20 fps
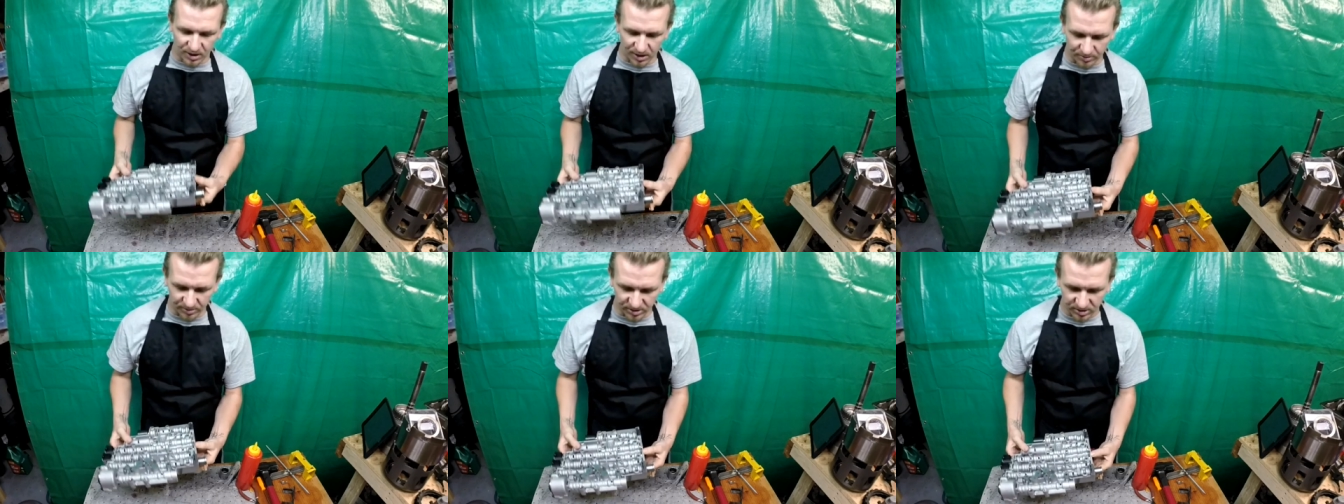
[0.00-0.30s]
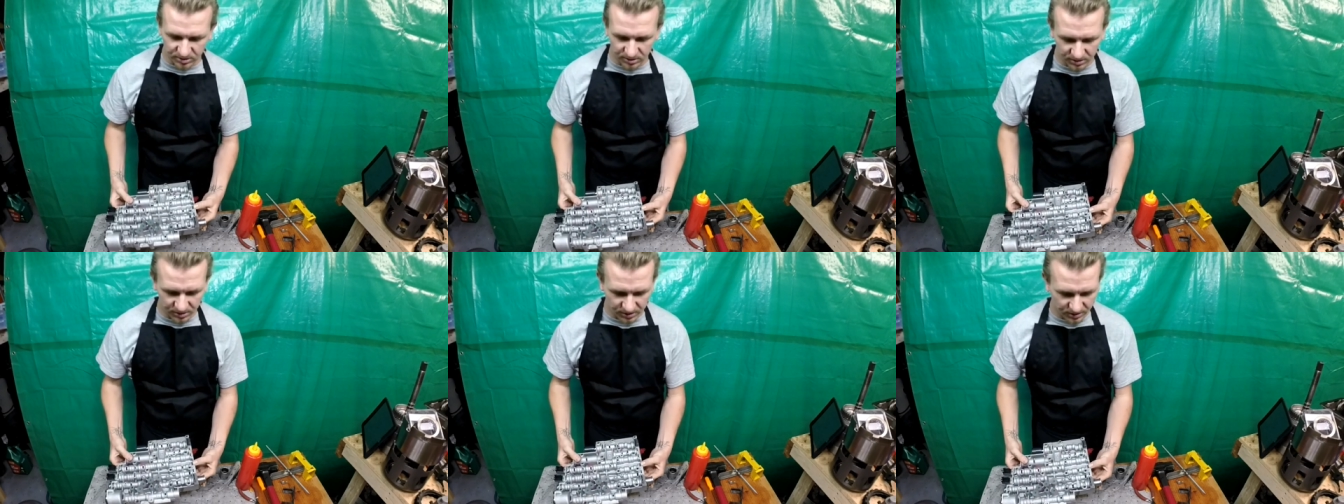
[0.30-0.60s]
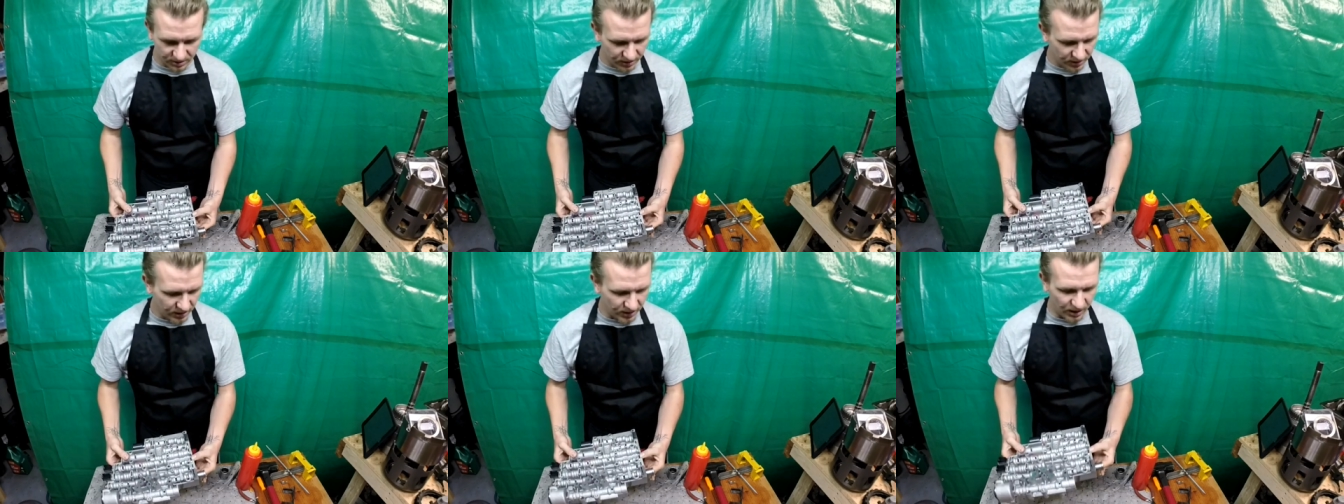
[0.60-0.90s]
Hobbies.
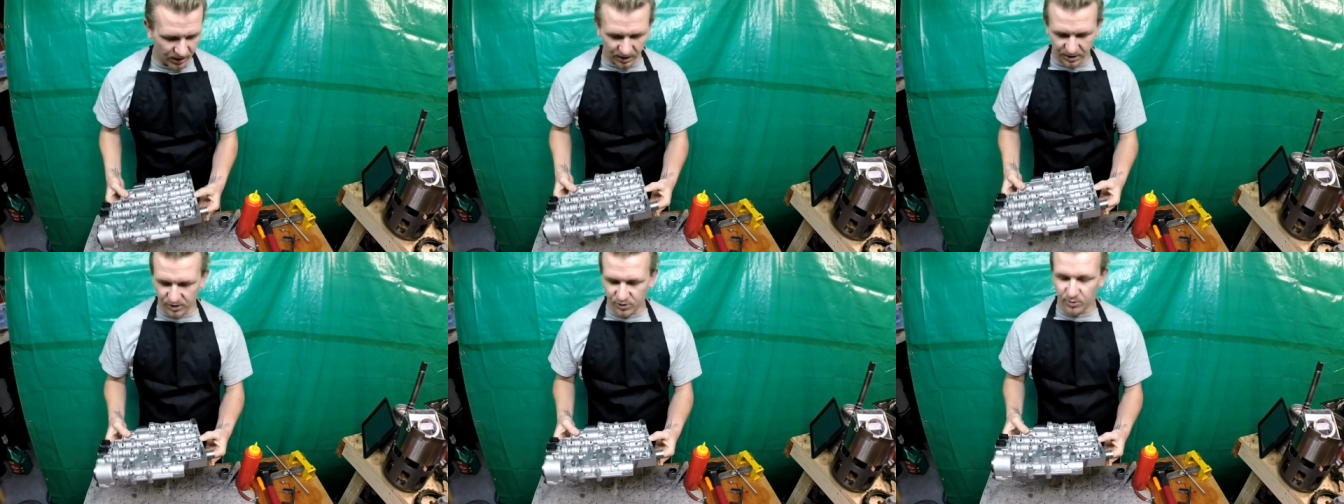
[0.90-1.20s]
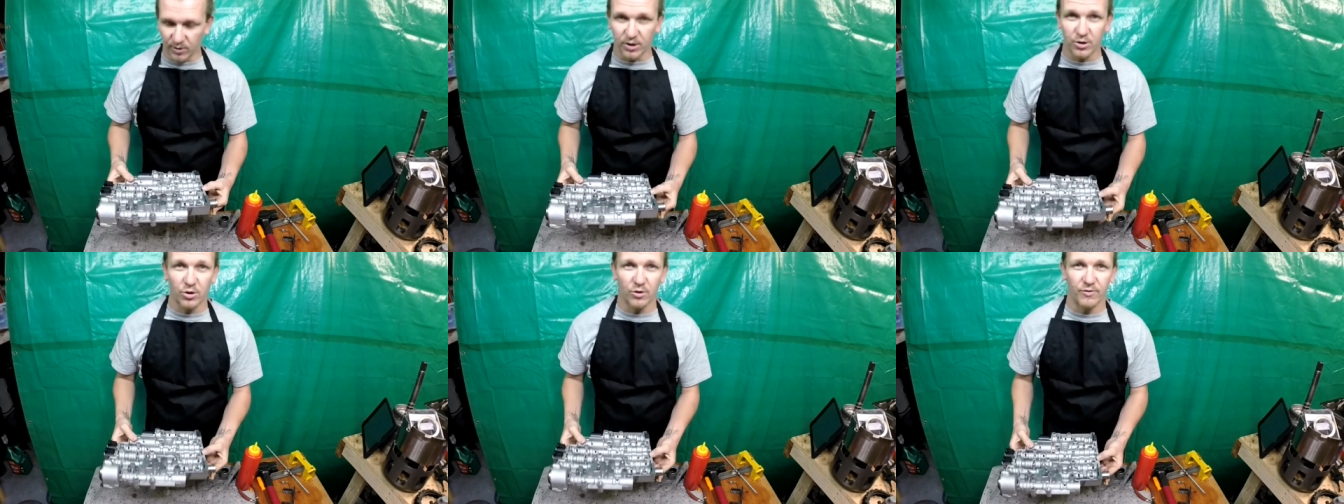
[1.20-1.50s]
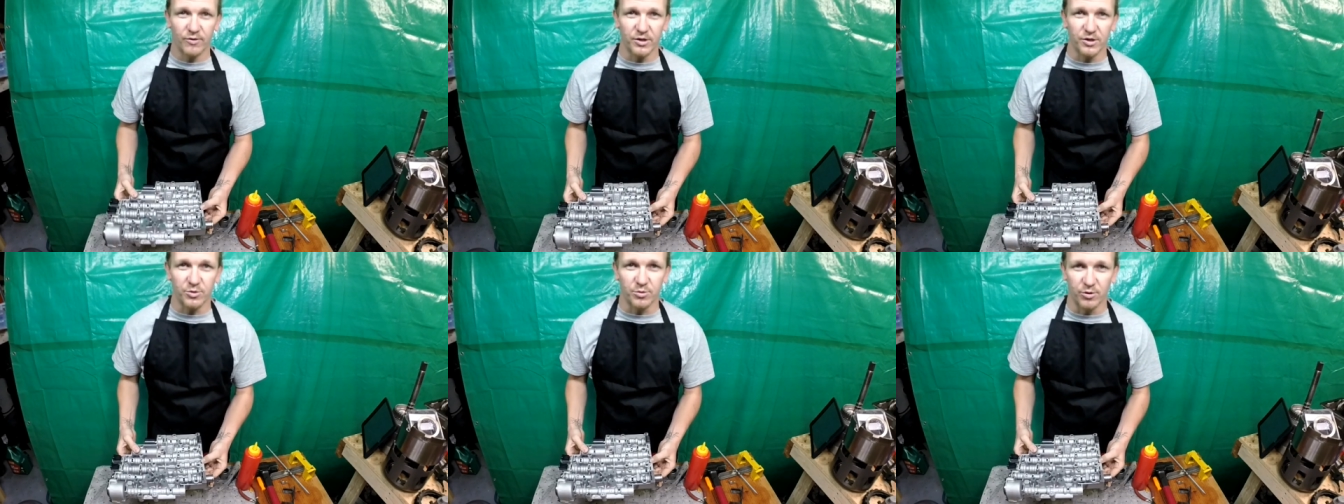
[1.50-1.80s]
I just want to go
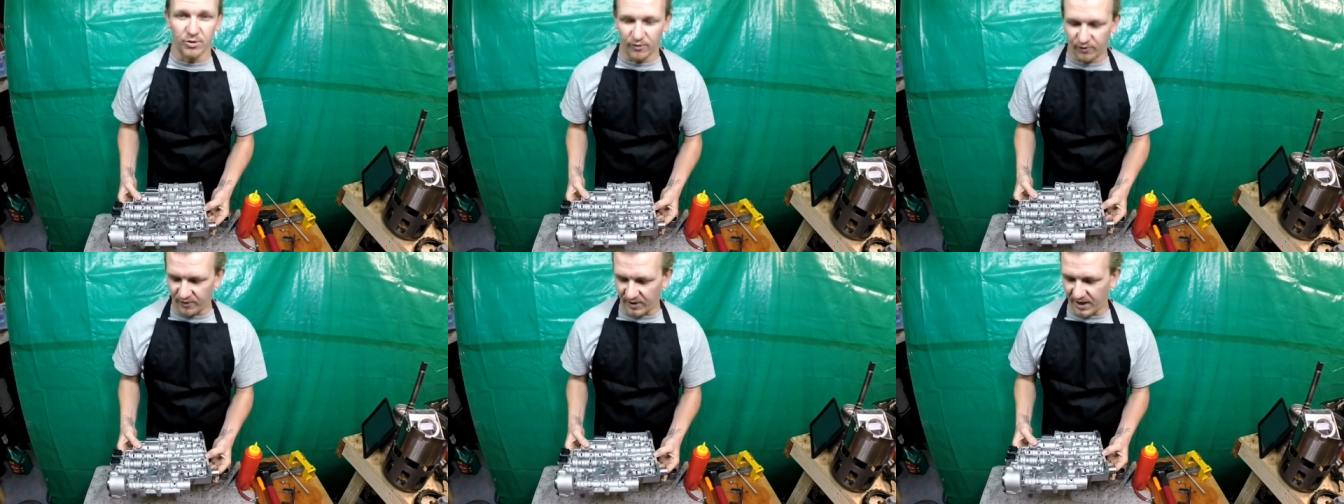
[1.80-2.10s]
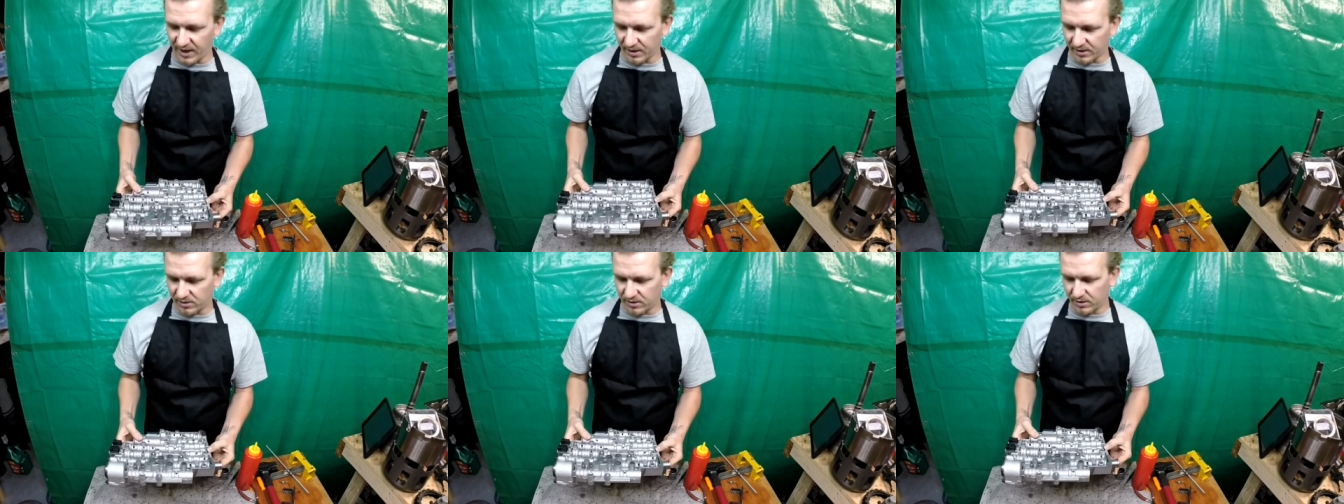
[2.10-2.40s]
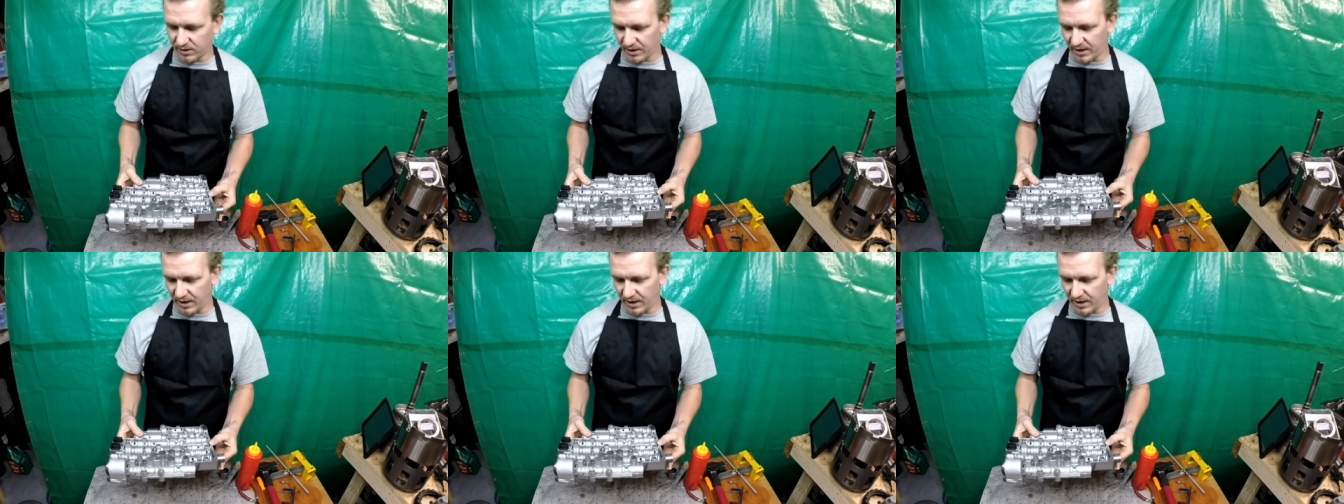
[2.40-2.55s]
over this real fast.